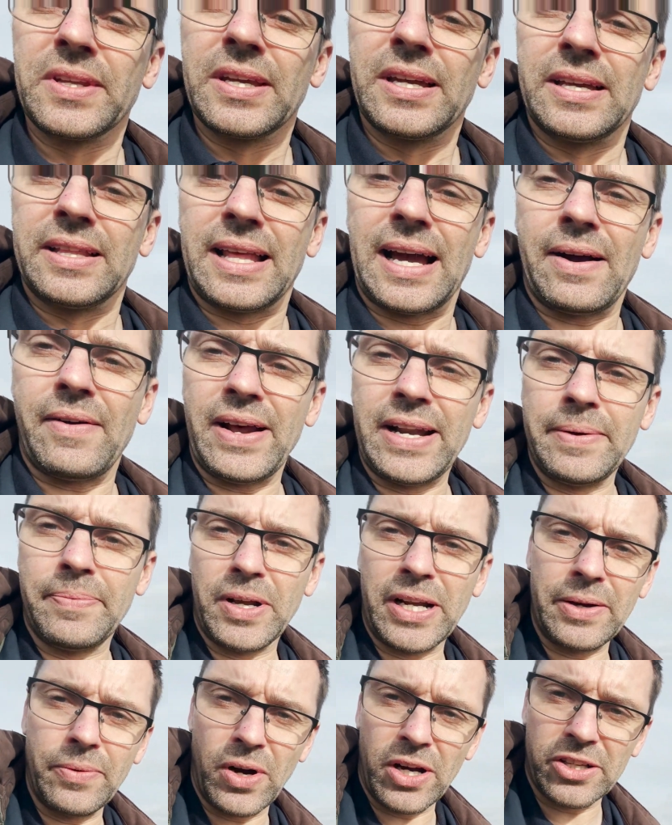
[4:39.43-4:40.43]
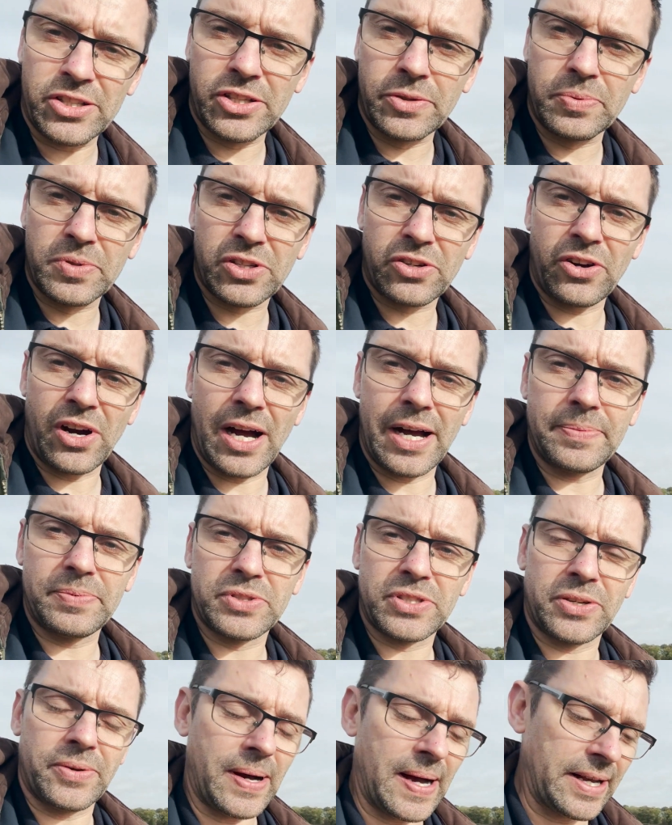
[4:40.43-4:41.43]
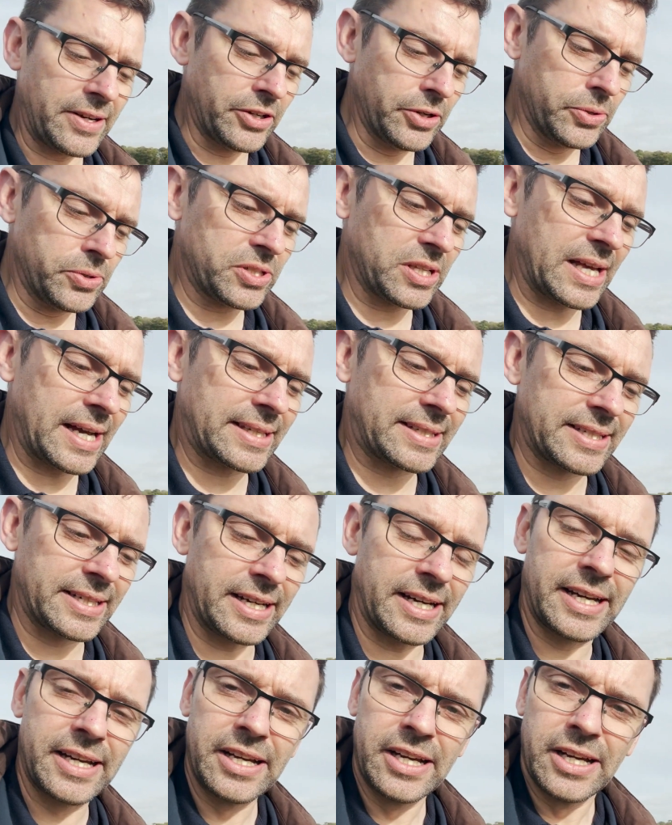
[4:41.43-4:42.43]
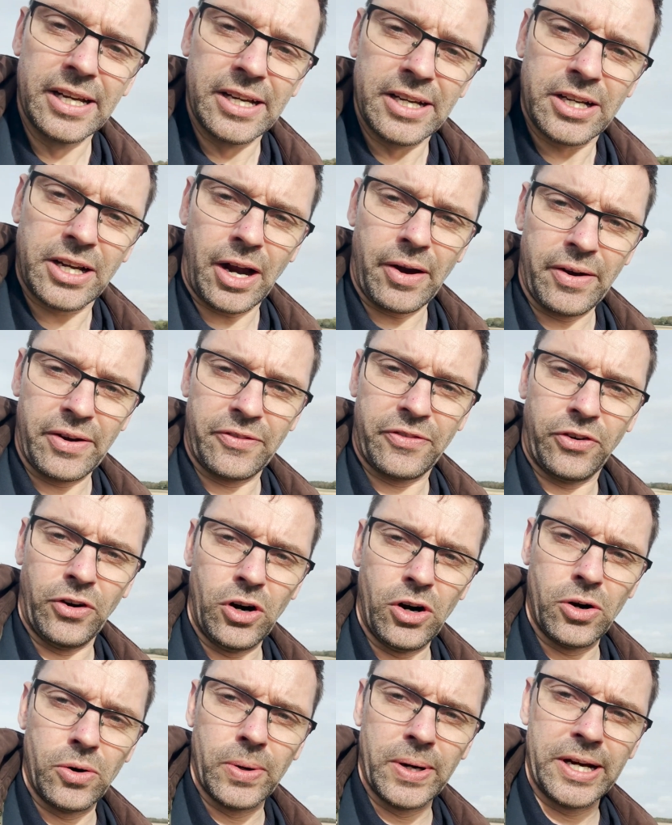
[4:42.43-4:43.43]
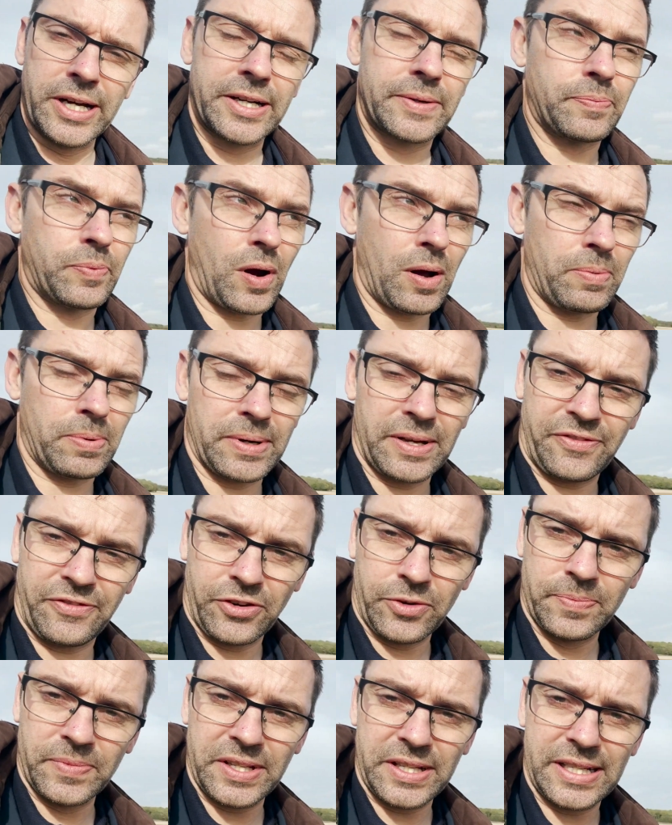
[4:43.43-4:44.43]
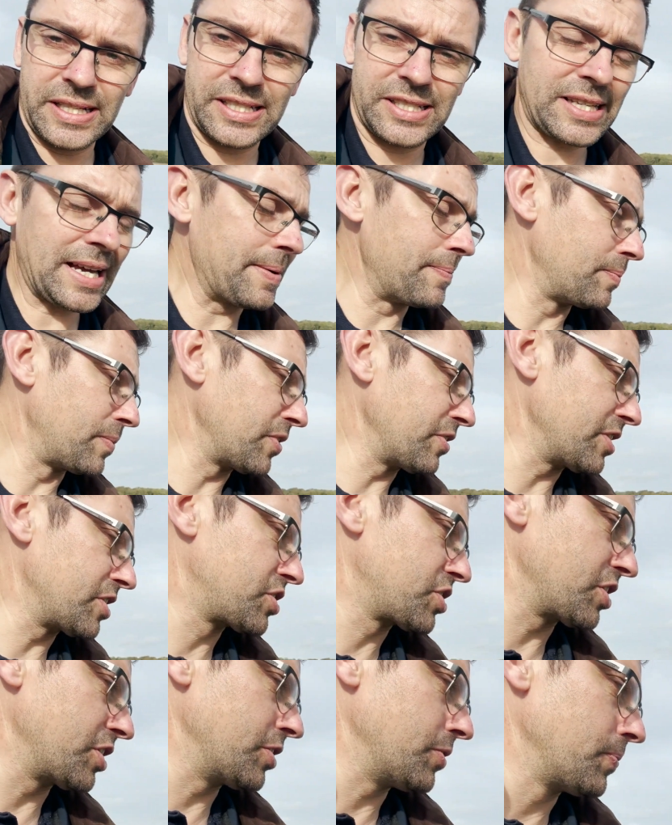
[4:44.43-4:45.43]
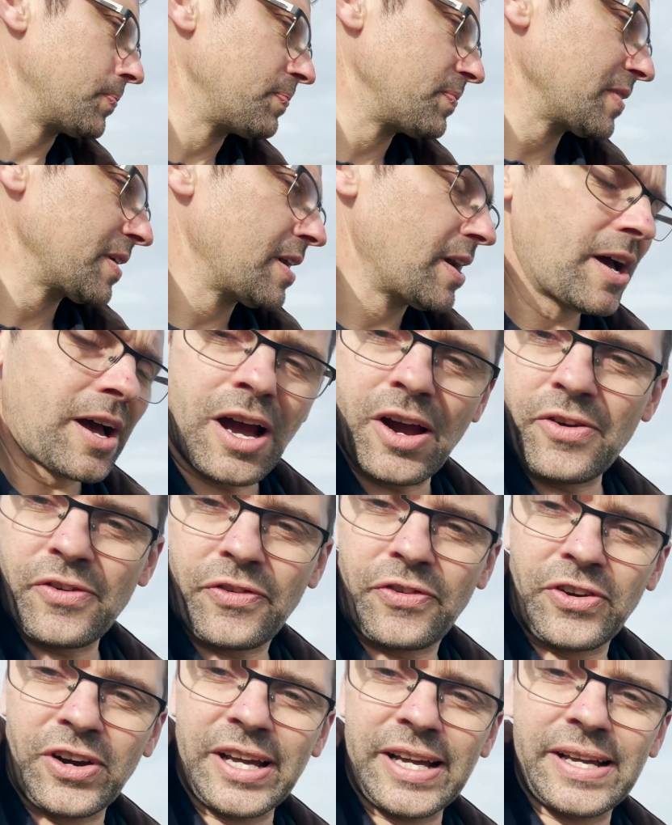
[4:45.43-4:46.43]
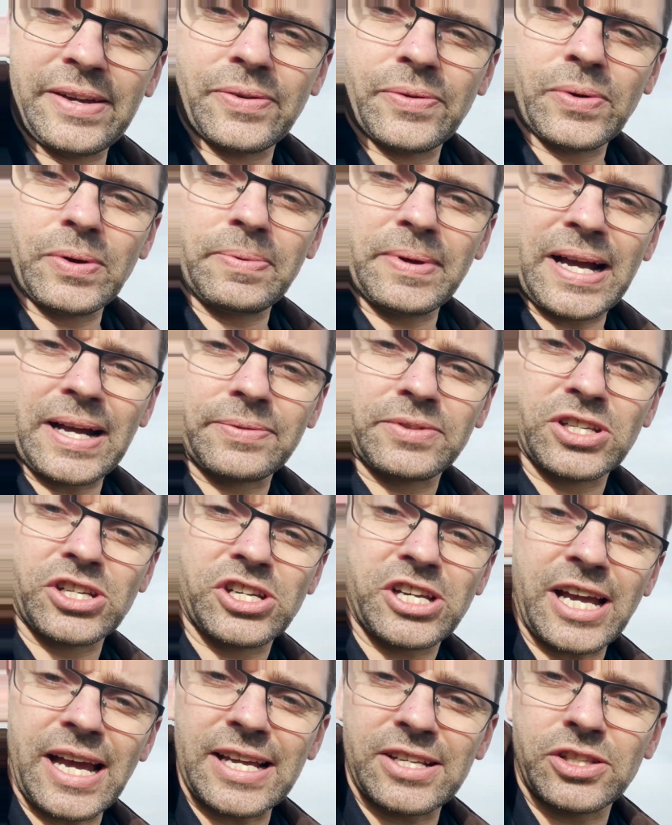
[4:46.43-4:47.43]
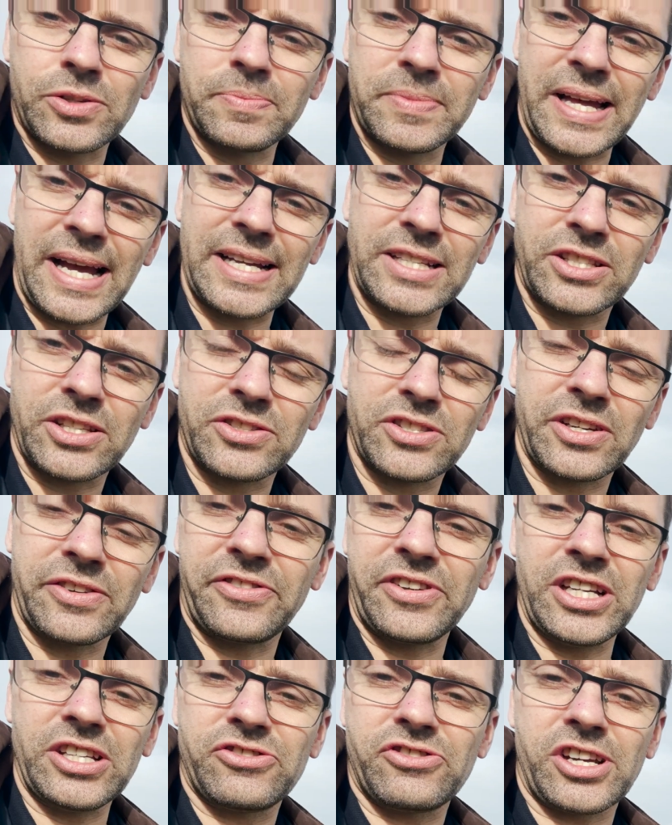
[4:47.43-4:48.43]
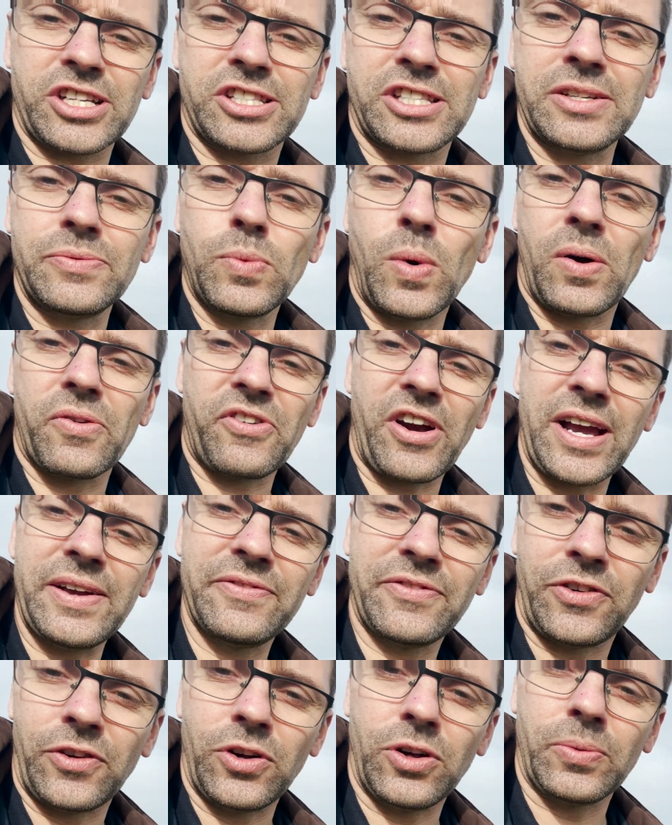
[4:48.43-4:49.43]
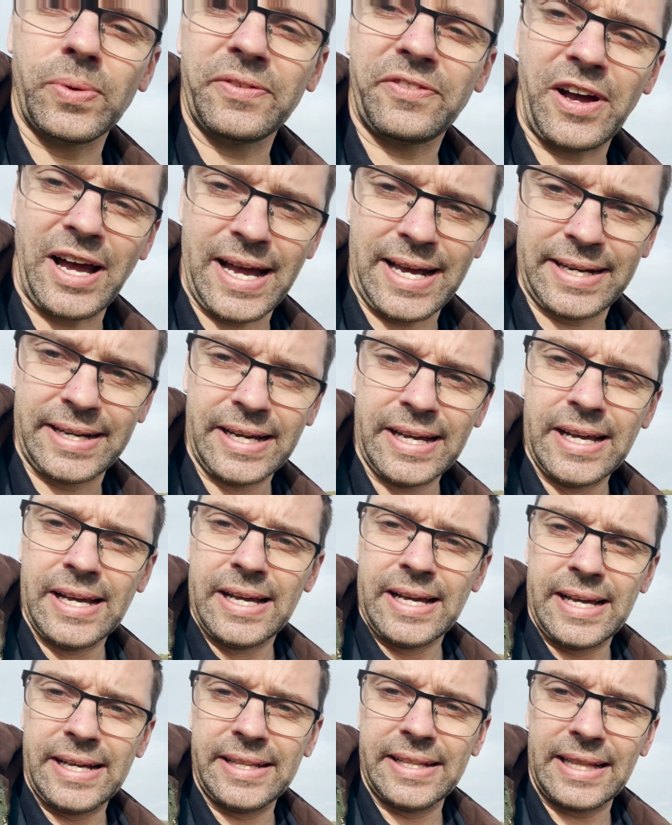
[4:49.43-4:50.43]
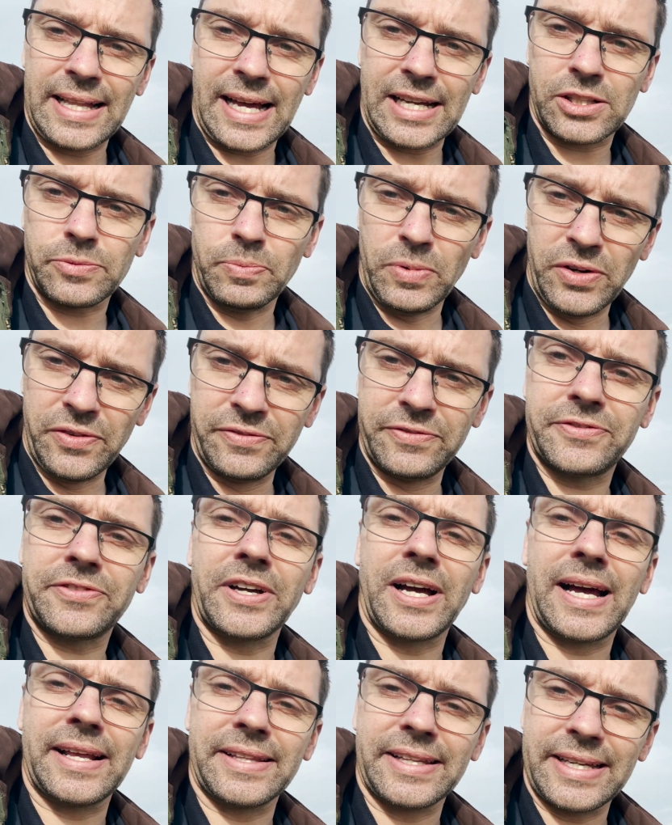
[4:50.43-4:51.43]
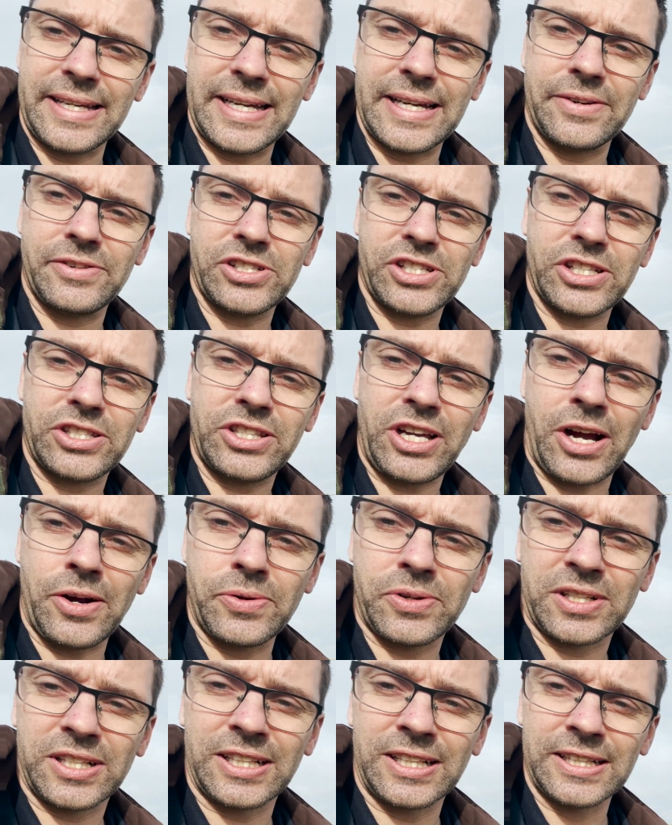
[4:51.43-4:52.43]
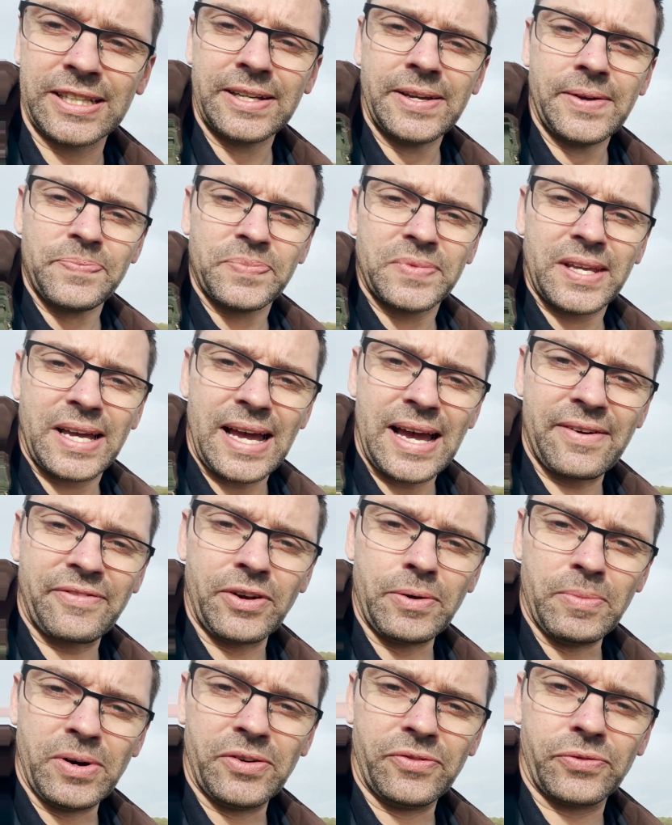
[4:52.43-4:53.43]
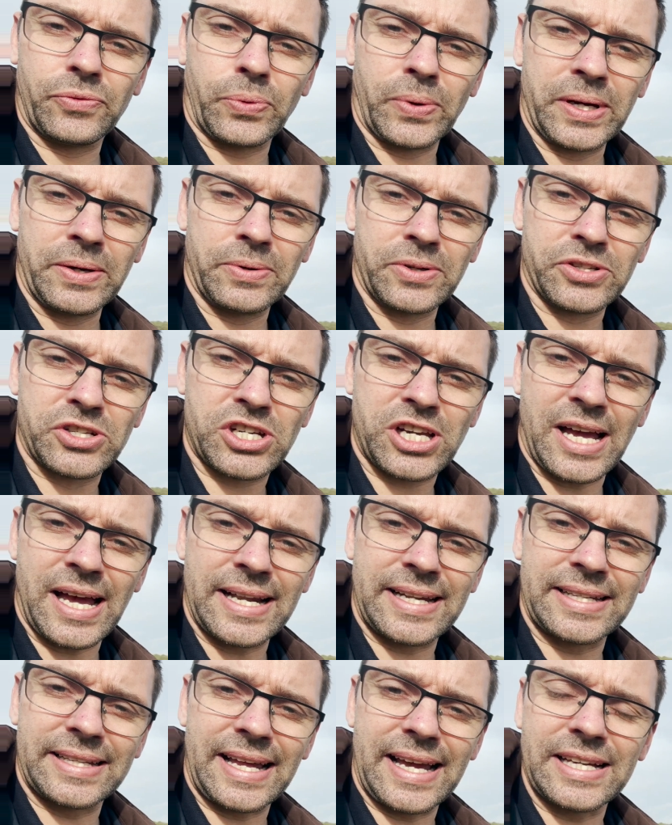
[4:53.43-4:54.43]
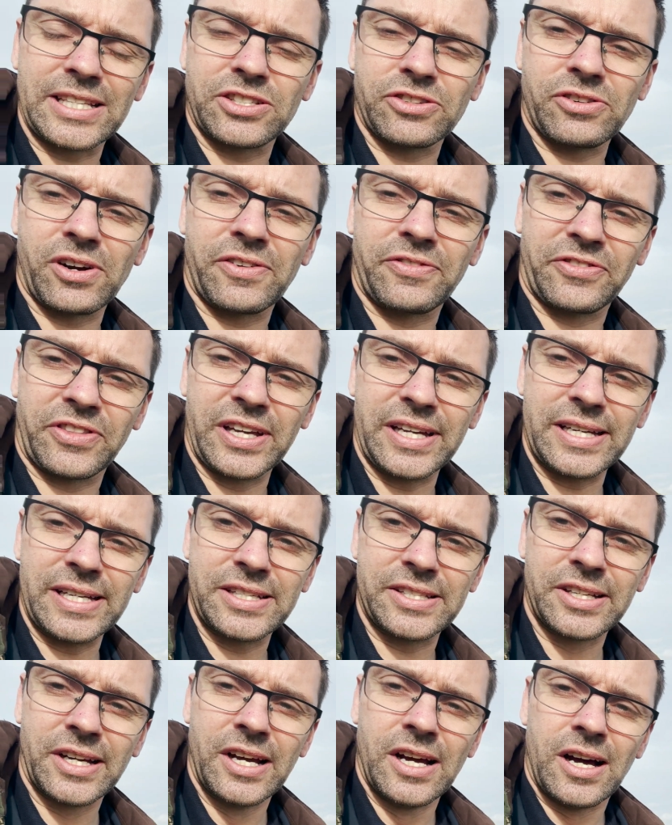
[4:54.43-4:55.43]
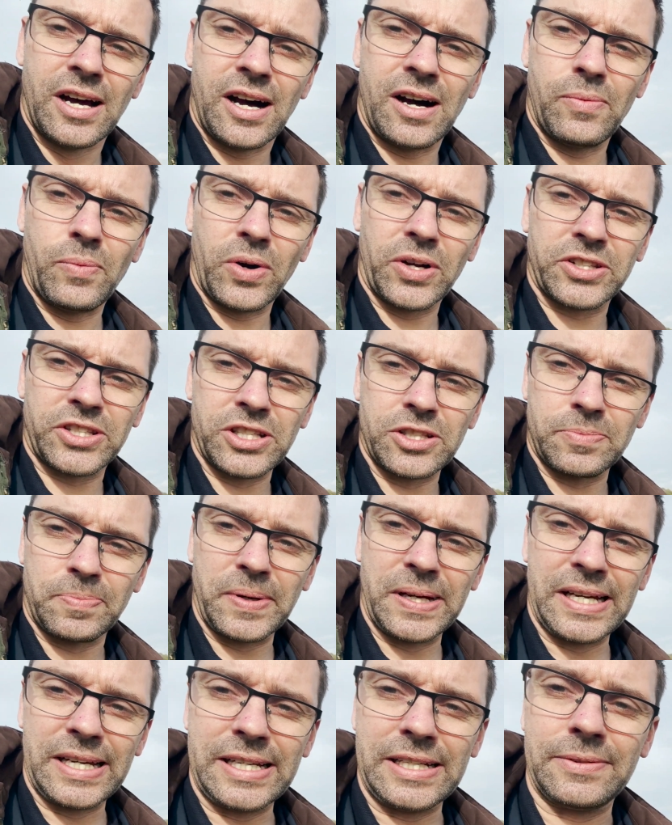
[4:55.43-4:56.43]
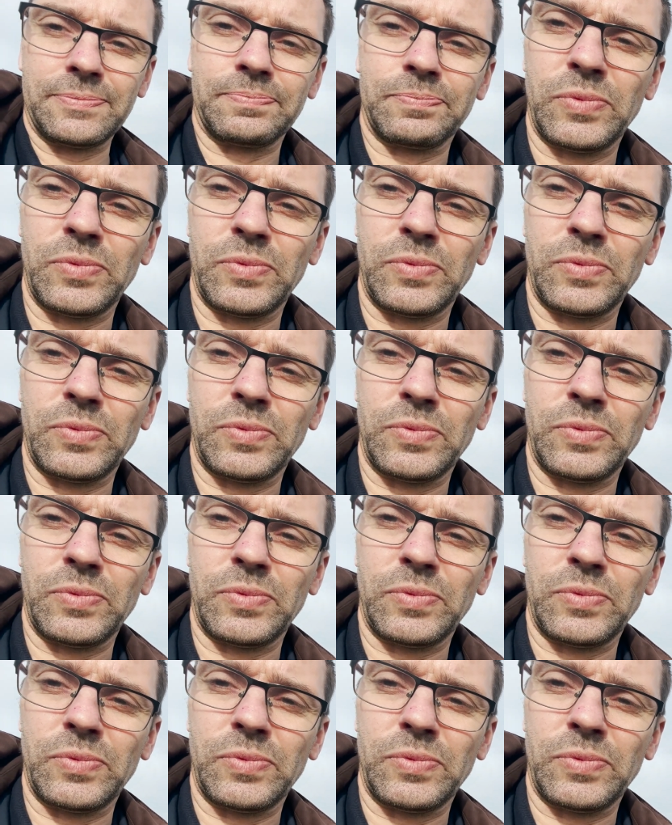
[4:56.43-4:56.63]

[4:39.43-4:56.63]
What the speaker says: Now, anybody what subscribes to our newsletter going forward, probably from the December issue, hopefully we'll be able to share some data. So if you're interested in what rainfall we've had in the last month and the year as a total, every month we will share the data off these on what has been.